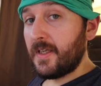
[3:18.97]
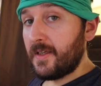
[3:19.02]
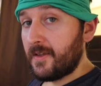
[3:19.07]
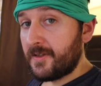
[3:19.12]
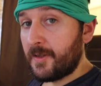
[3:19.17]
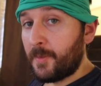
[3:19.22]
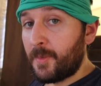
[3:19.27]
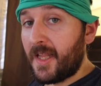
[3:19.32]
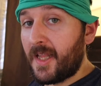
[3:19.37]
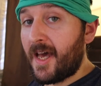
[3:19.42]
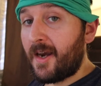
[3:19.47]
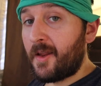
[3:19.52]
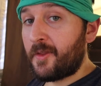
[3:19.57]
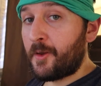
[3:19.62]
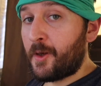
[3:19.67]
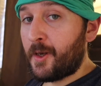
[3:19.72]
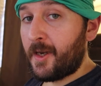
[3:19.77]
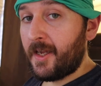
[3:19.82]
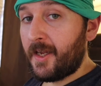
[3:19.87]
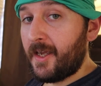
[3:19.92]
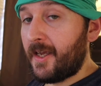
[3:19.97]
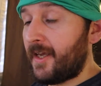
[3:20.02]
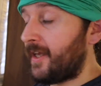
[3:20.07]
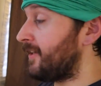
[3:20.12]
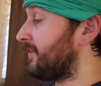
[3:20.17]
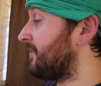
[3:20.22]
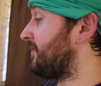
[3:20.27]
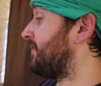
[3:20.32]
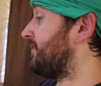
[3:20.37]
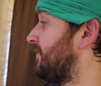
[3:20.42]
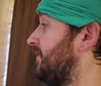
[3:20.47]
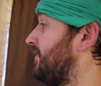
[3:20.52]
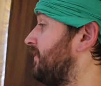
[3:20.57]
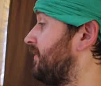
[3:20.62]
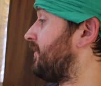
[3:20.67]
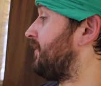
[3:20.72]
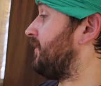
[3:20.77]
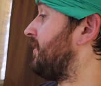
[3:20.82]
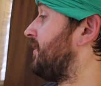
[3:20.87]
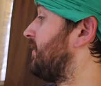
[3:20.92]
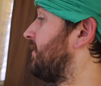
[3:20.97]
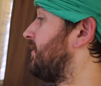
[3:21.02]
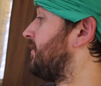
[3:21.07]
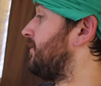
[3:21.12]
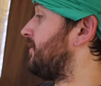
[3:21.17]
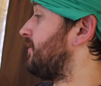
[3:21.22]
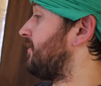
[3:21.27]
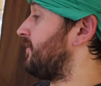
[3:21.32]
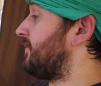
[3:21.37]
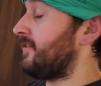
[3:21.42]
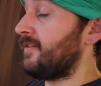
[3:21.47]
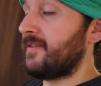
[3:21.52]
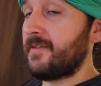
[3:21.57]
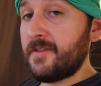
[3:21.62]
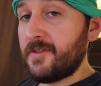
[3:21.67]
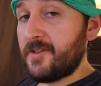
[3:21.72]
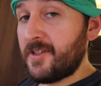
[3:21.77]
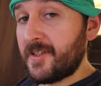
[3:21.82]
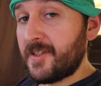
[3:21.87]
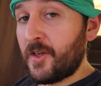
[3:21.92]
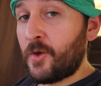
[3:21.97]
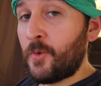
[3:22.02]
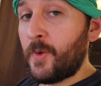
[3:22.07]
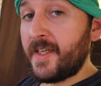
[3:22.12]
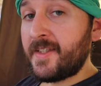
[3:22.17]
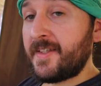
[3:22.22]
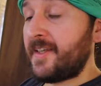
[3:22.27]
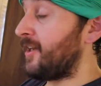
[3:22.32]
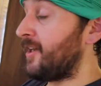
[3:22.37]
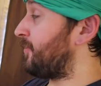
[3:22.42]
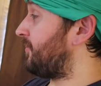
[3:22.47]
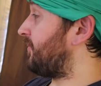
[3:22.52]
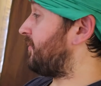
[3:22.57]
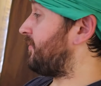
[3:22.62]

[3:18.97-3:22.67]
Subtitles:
So I'm glad I thought ahead. Just a quick tip.